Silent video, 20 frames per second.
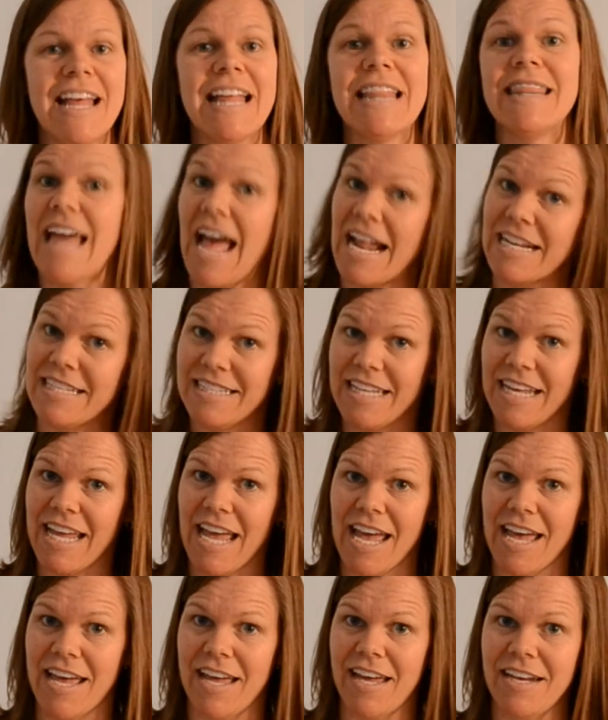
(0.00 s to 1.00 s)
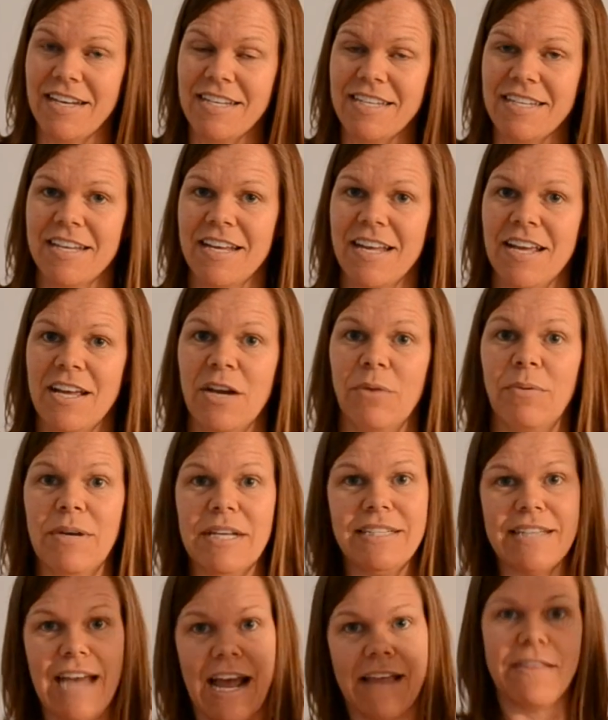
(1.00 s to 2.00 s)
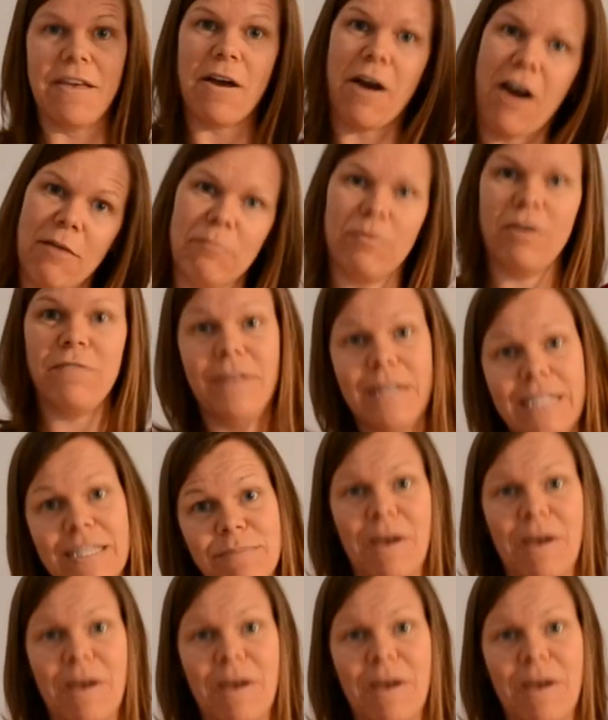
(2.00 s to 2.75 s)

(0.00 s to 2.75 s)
That's the end. We sang the art movements,